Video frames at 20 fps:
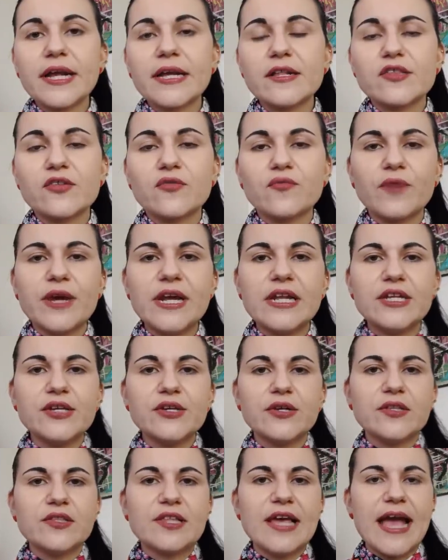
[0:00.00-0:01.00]
It's a really
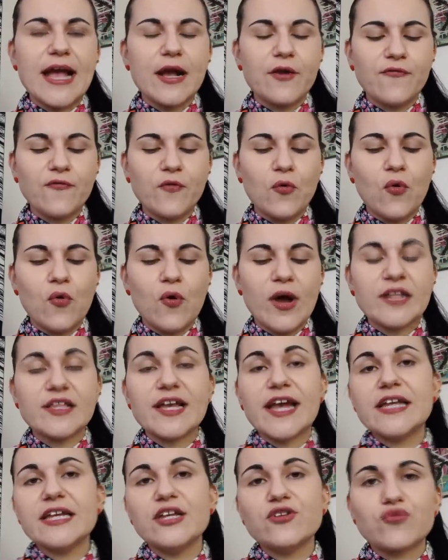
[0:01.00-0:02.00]
good deck for a
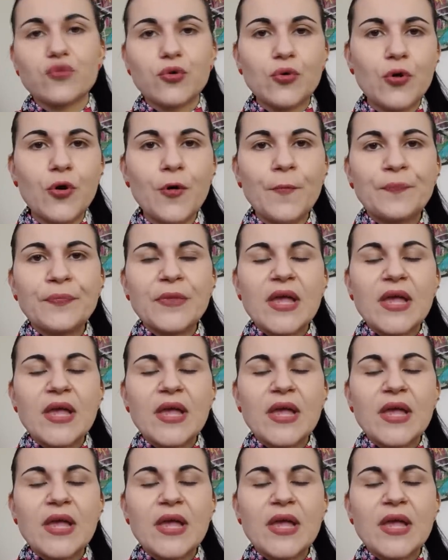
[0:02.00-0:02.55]
daily draw.